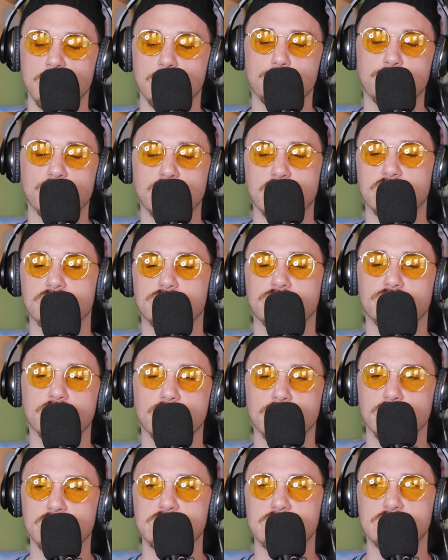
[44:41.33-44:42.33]
But
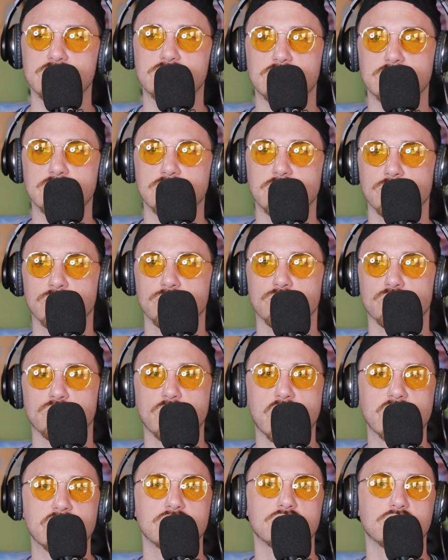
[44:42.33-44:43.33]
Fury's
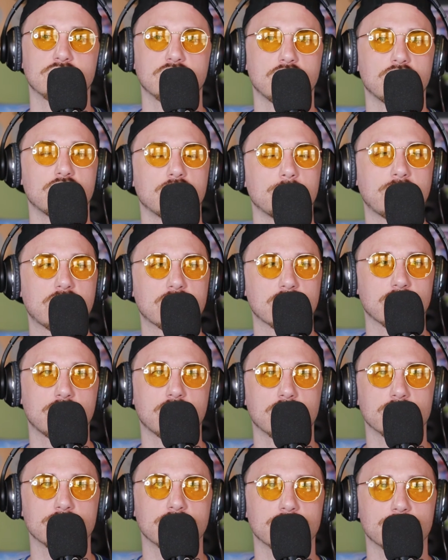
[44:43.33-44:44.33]
ready to go about
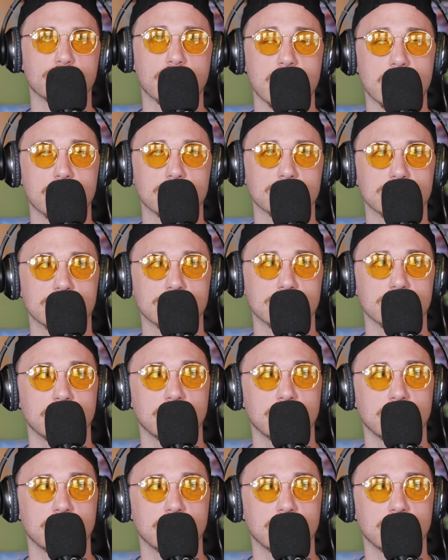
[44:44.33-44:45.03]
100 rounds.